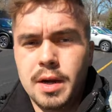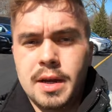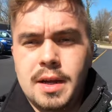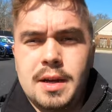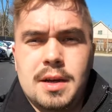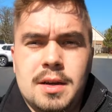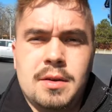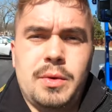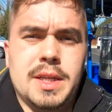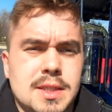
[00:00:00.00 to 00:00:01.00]
we're
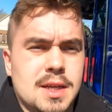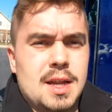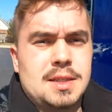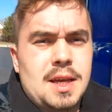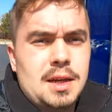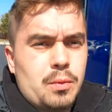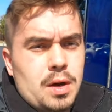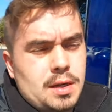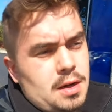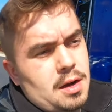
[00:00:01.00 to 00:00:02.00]
here. We just gotta take
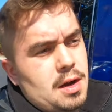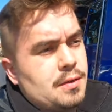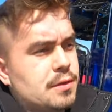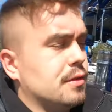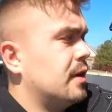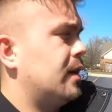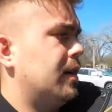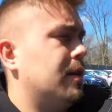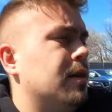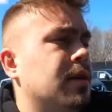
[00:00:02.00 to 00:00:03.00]
one car off over
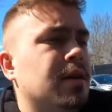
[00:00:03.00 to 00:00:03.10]
here.